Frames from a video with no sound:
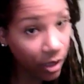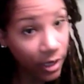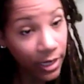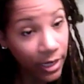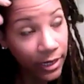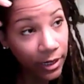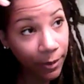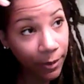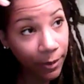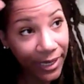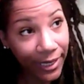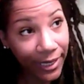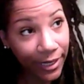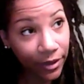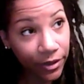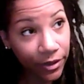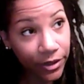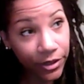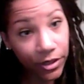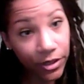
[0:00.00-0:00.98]
Now my hair
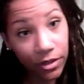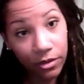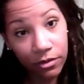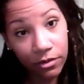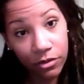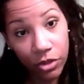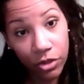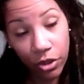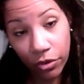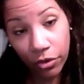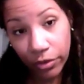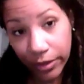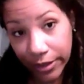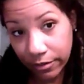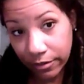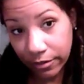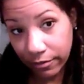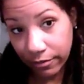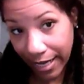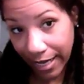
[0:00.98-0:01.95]
is totally
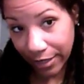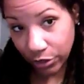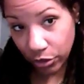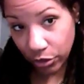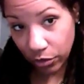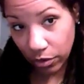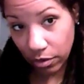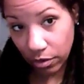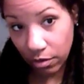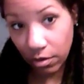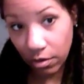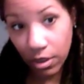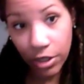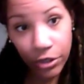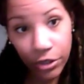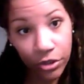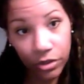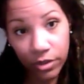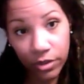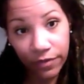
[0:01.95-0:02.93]
natural,
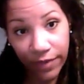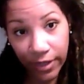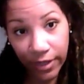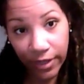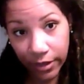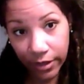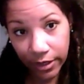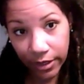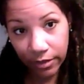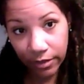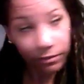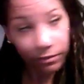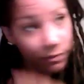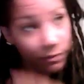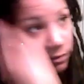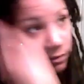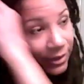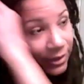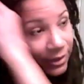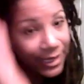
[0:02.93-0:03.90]
so it's very
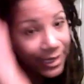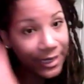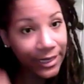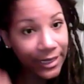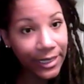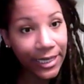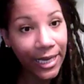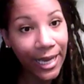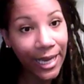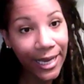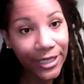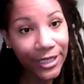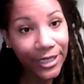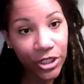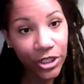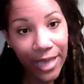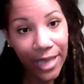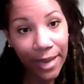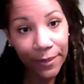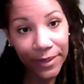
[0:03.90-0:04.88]
kinky. I just
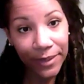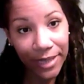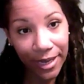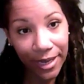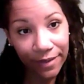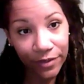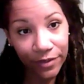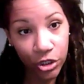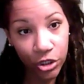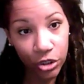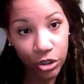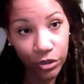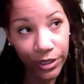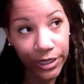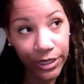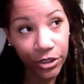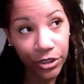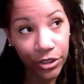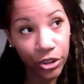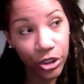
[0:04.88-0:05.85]
happen to have it
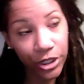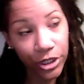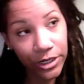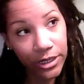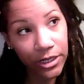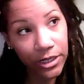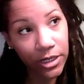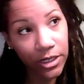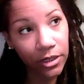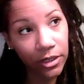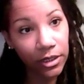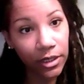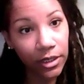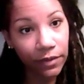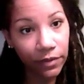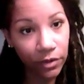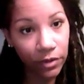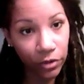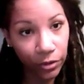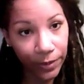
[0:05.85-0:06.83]
straightened just to give it a
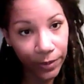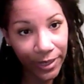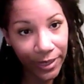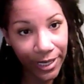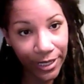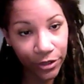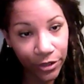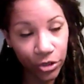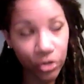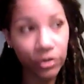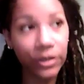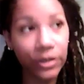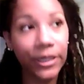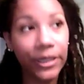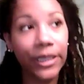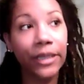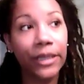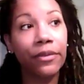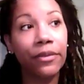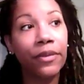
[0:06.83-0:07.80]
little bit of extra
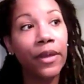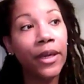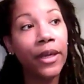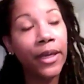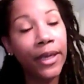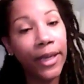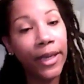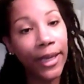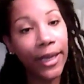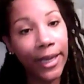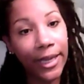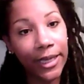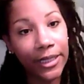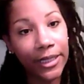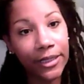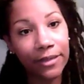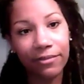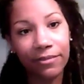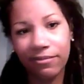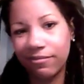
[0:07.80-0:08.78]
length
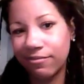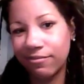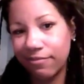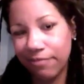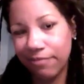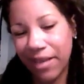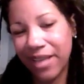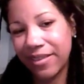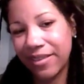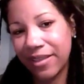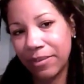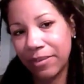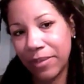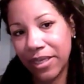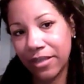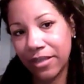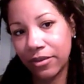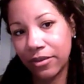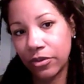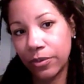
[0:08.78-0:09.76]
and I think make it a
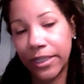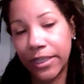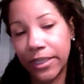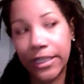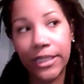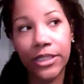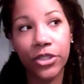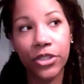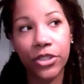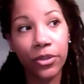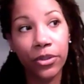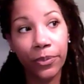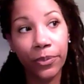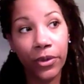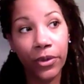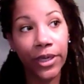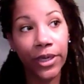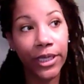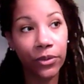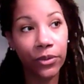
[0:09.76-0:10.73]
little bit easier to
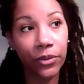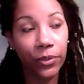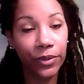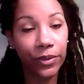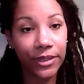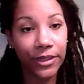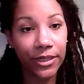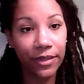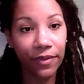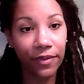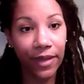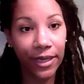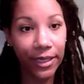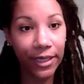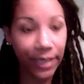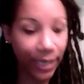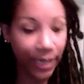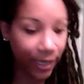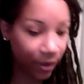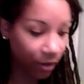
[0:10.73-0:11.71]
braid with the synthetic
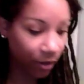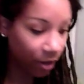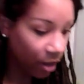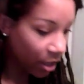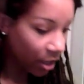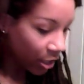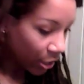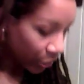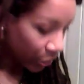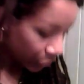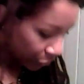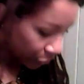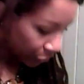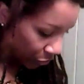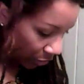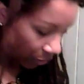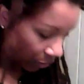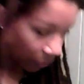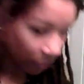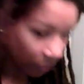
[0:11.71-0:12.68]
hair.
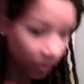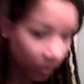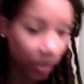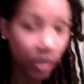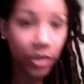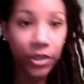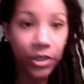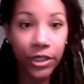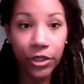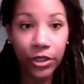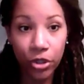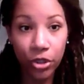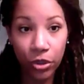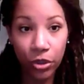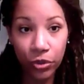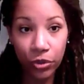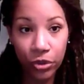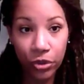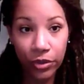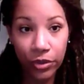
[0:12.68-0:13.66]
So now don't
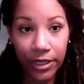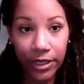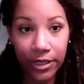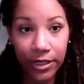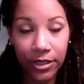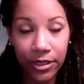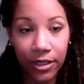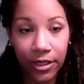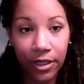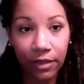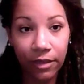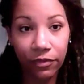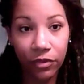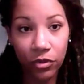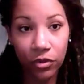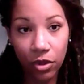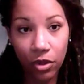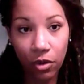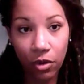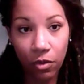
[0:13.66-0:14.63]
do this if you
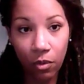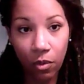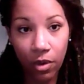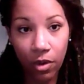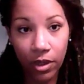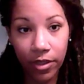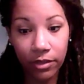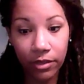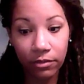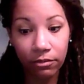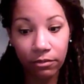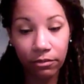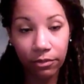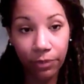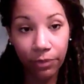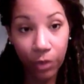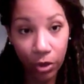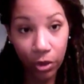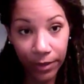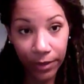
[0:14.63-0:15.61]
don't want
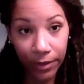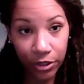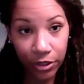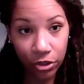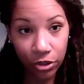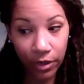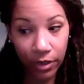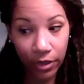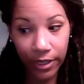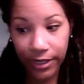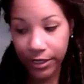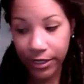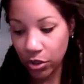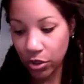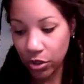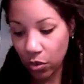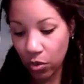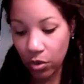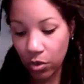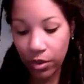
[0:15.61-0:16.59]
permanent dreads
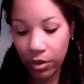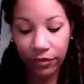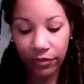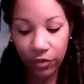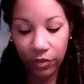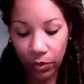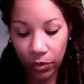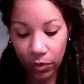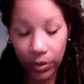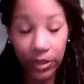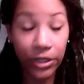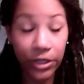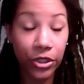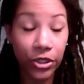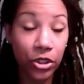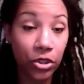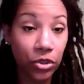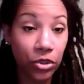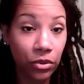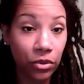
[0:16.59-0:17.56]
or if you're willing to
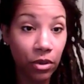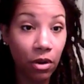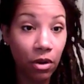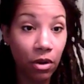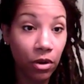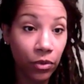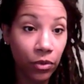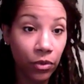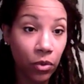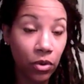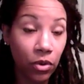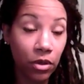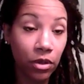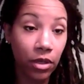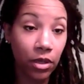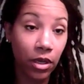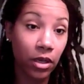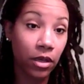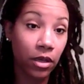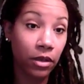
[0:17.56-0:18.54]
do the hard work
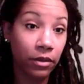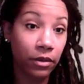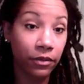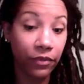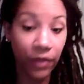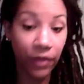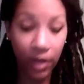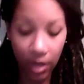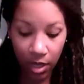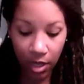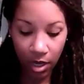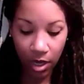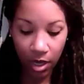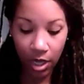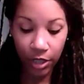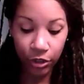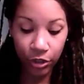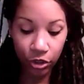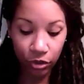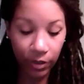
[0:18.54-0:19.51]
of
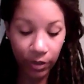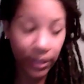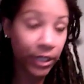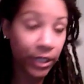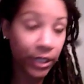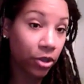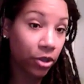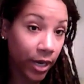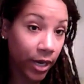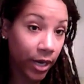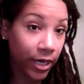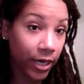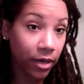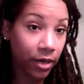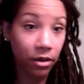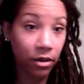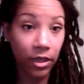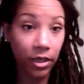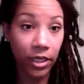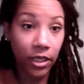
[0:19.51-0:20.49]
undreading your hair
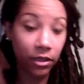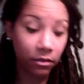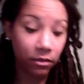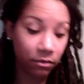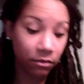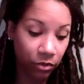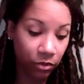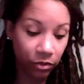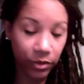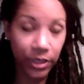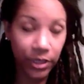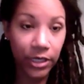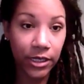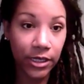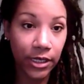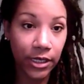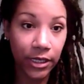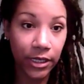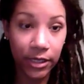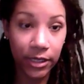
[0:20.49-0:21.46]
in 3,
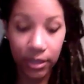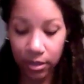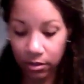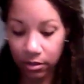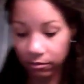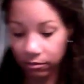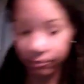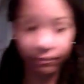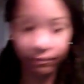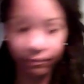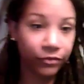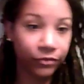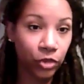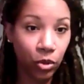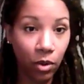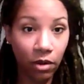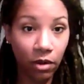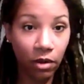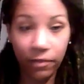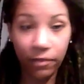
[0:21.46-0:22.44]
6,
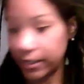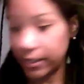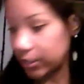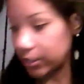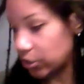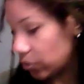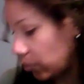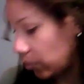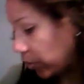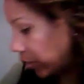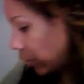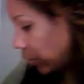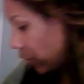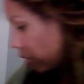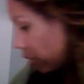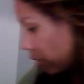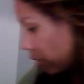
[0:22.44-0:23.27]
12 months when you're